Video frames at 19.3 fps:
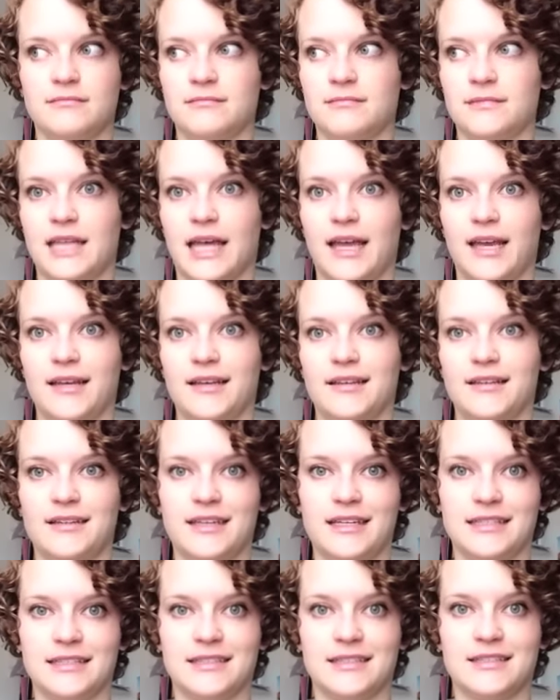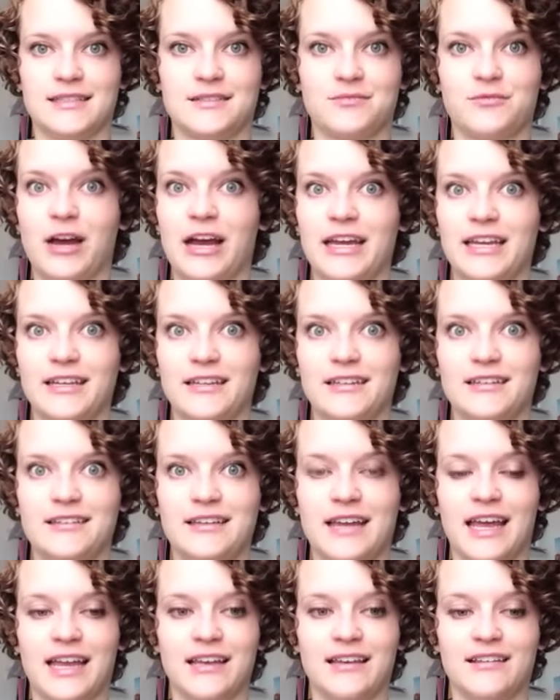that it's right
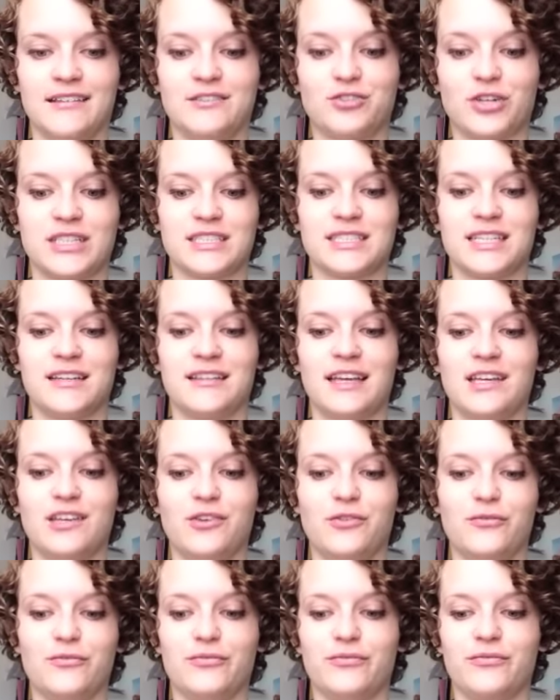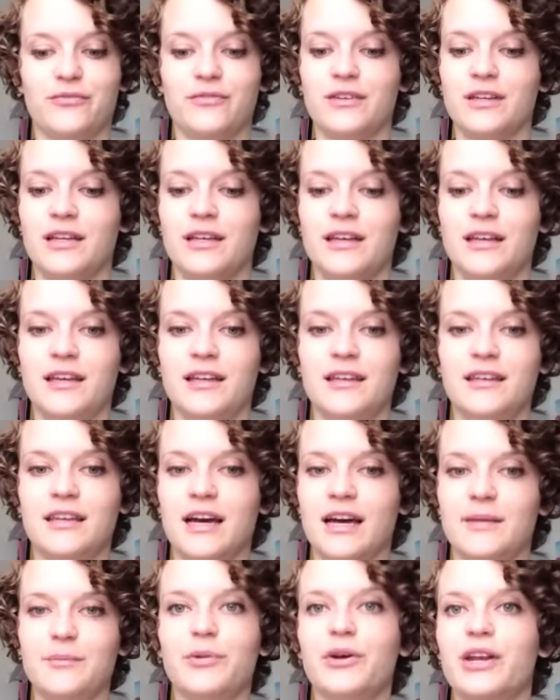and trusting that you've
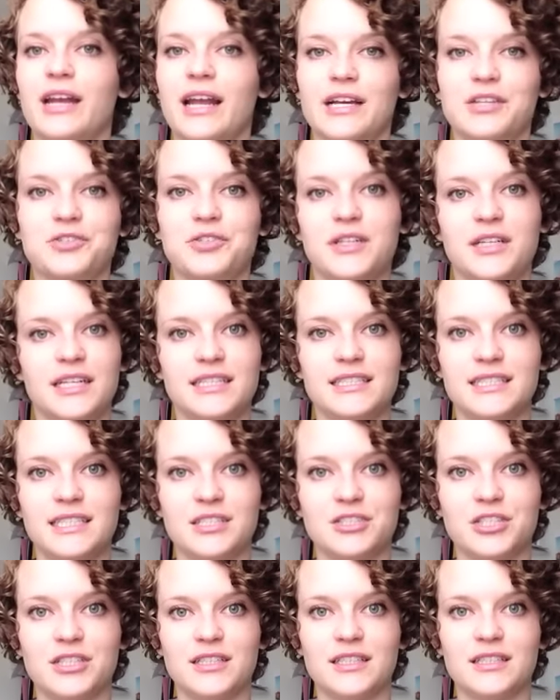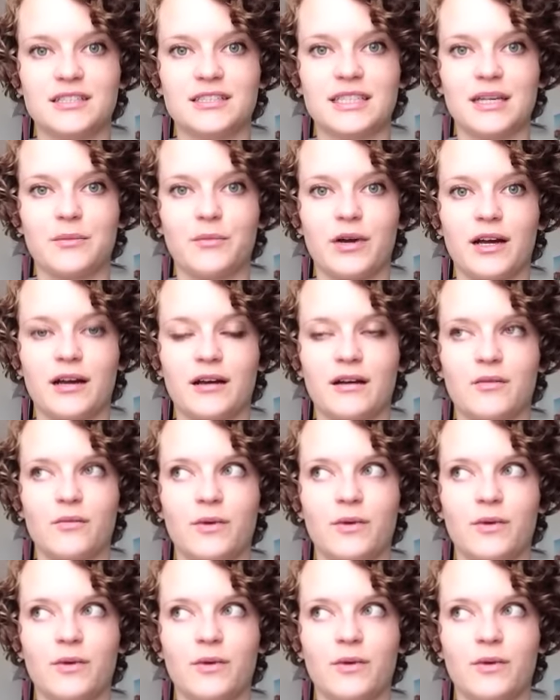not put an extra knit stitch in there somewhere.